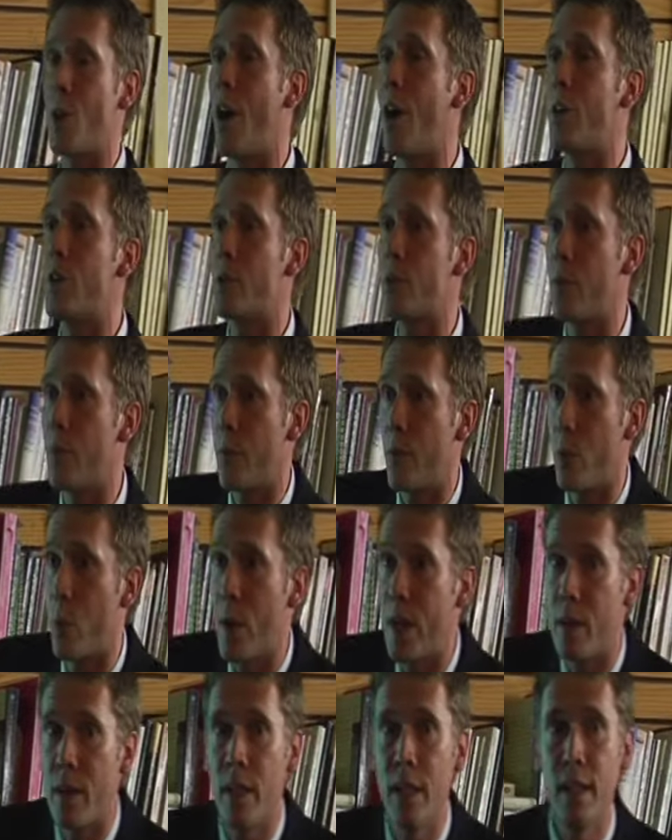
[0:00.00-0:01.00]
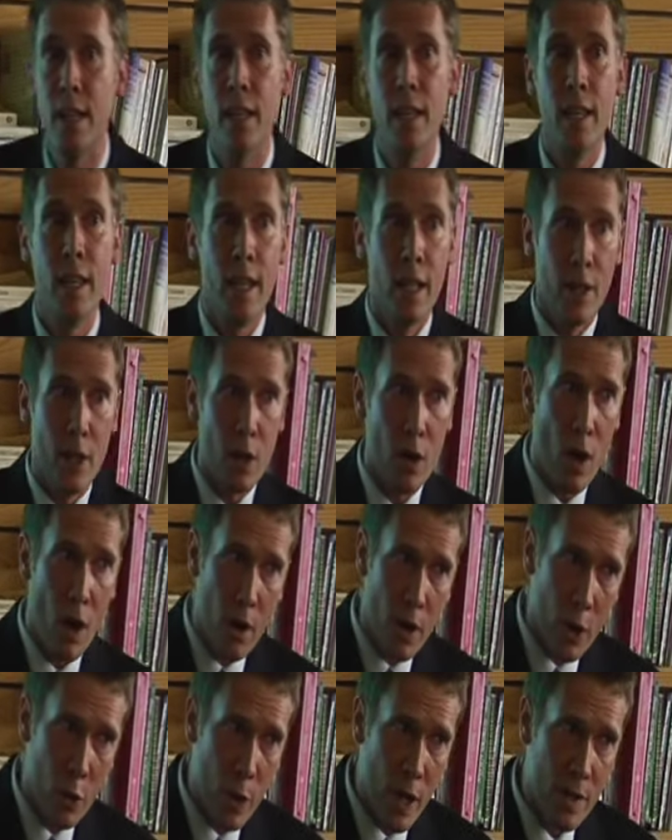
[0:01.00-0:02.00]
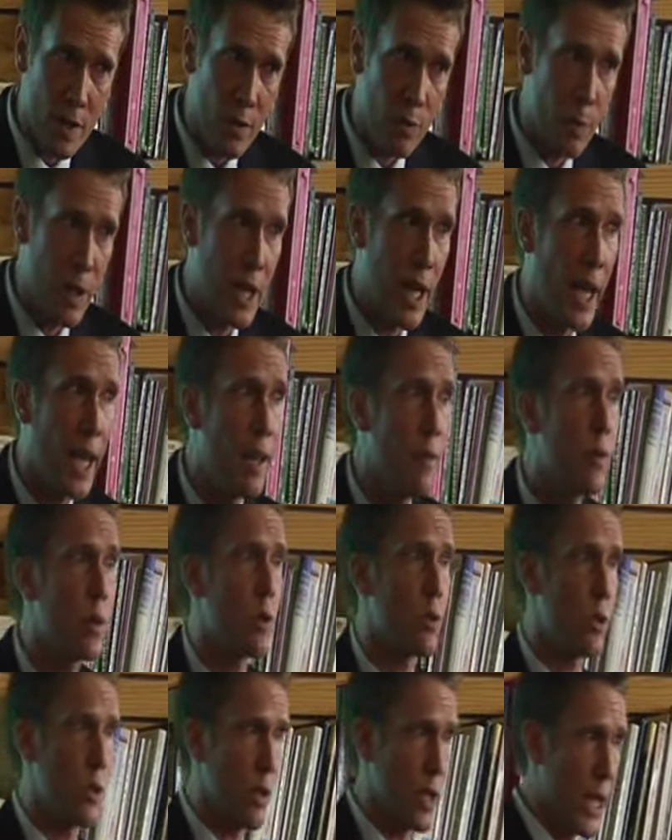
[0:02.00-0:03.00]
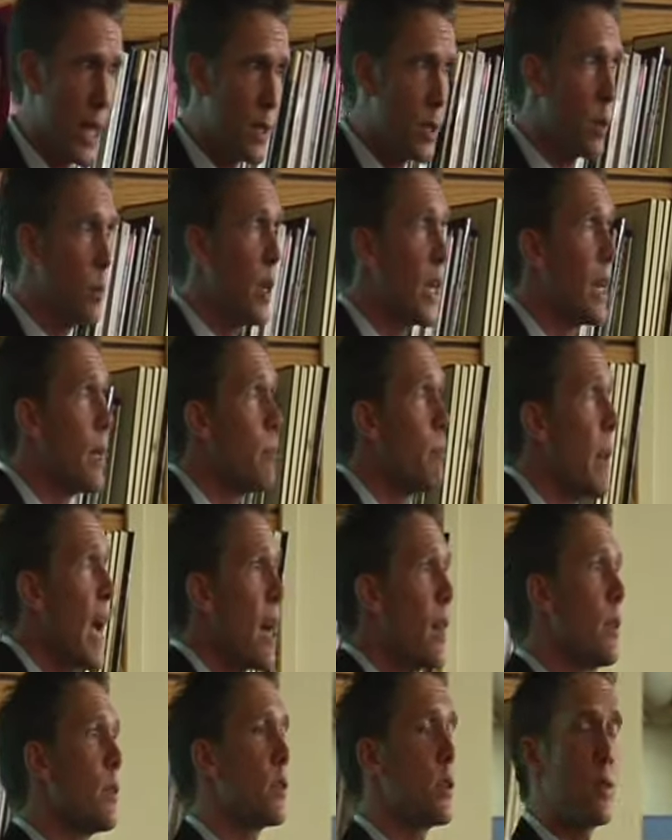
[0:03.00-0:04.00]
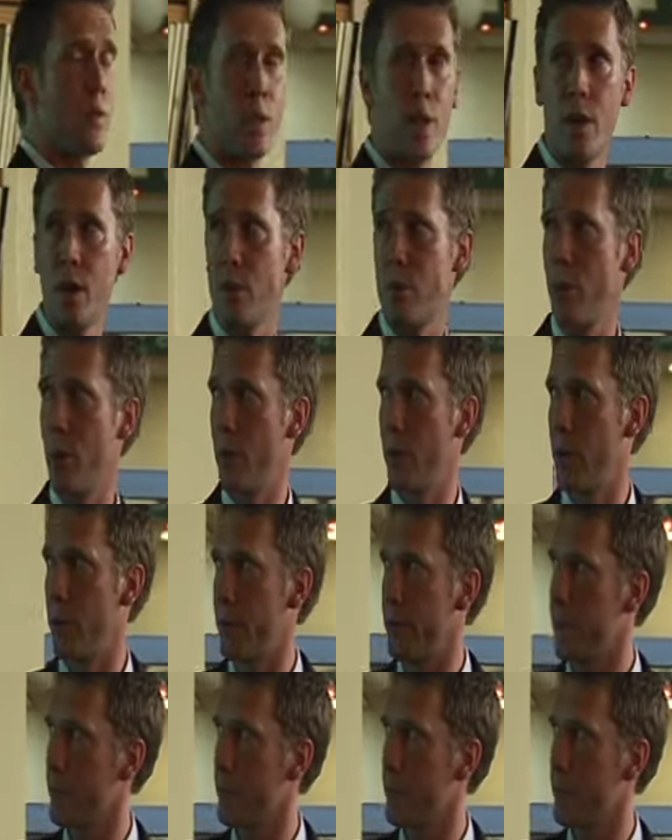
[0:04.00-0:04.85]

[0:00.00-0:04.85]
also for when there are aggressive behaviors, there tends to be an imbalance of serotonin.